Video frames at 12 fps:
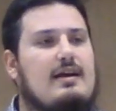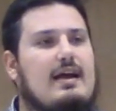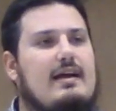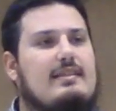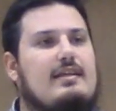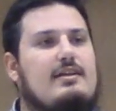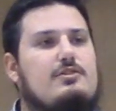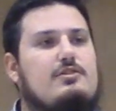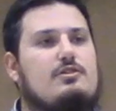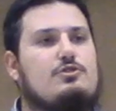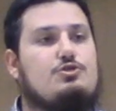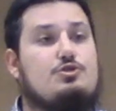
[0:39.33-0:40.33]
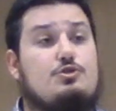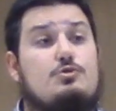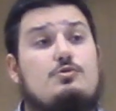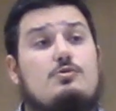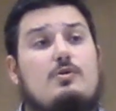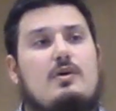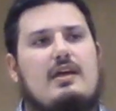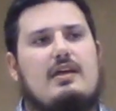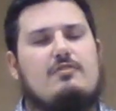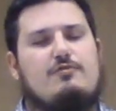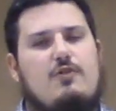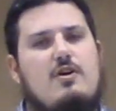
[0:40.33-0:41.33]
And then Ju
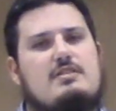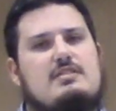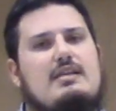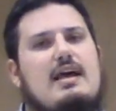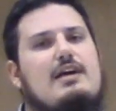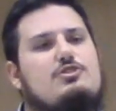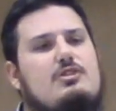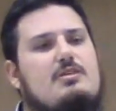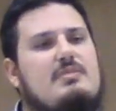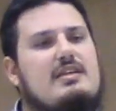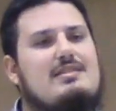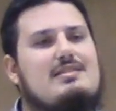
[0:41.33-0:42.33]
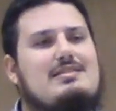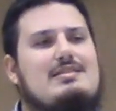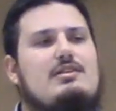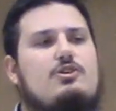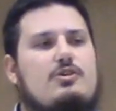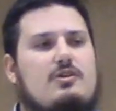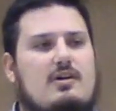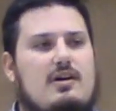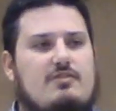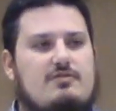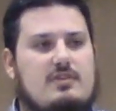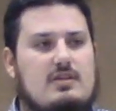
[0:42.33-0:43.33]
in Farsi actually means seeker
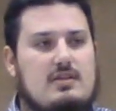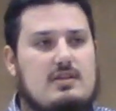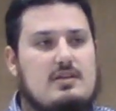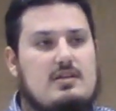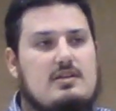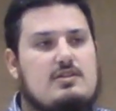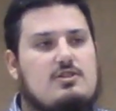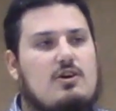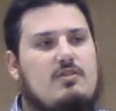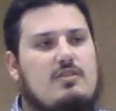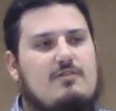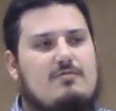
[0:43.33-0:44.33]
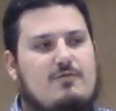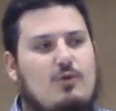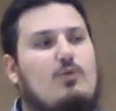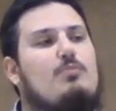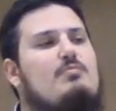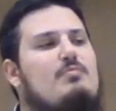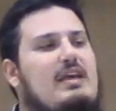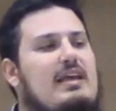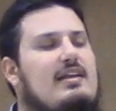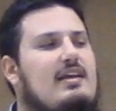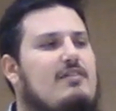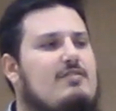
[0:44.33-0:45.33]
of. So the full
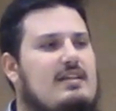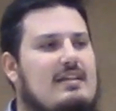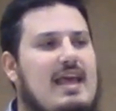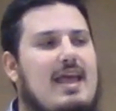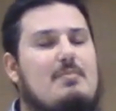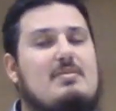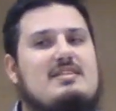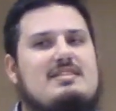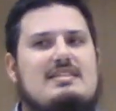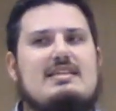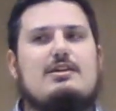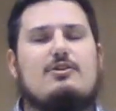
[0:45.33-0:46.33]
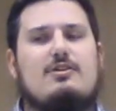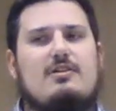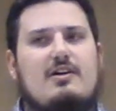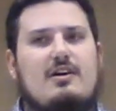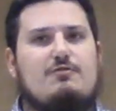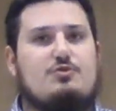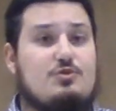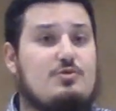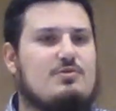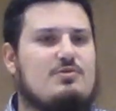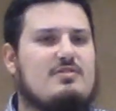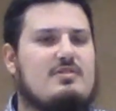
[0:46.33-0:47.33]
meaning of the name is seeker of
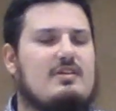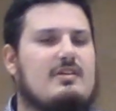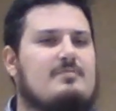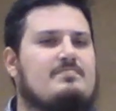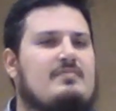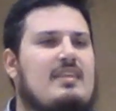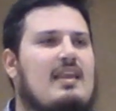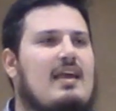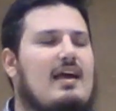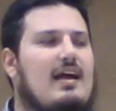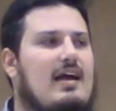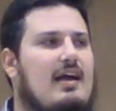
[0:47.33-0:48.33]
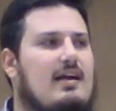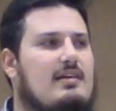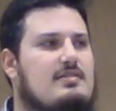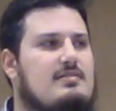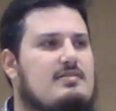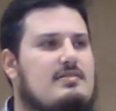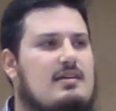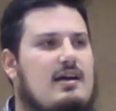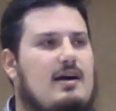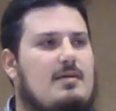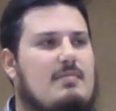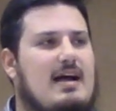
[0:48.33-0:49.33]
truth. And
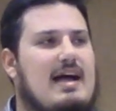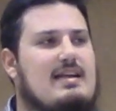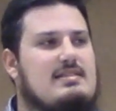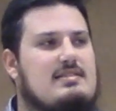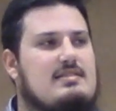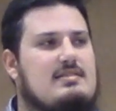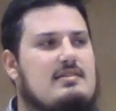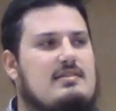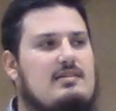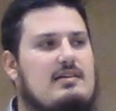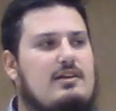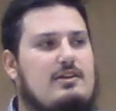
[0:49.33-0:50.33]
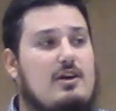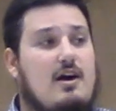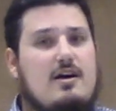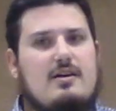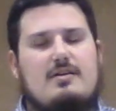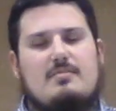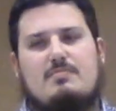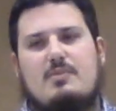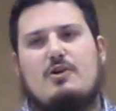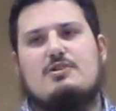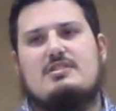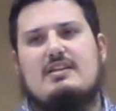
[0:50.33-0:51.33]
as a young
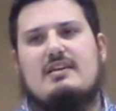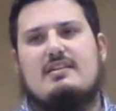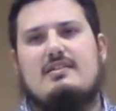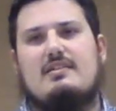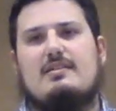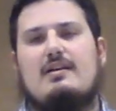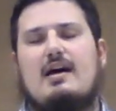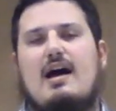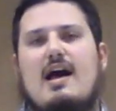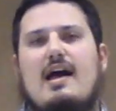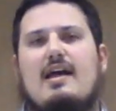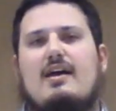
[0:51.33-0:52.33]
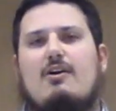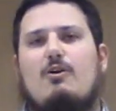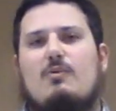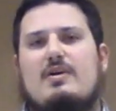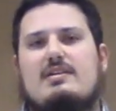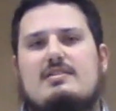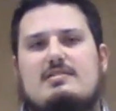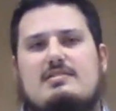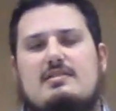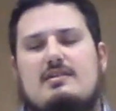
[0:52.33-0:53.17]
person, I always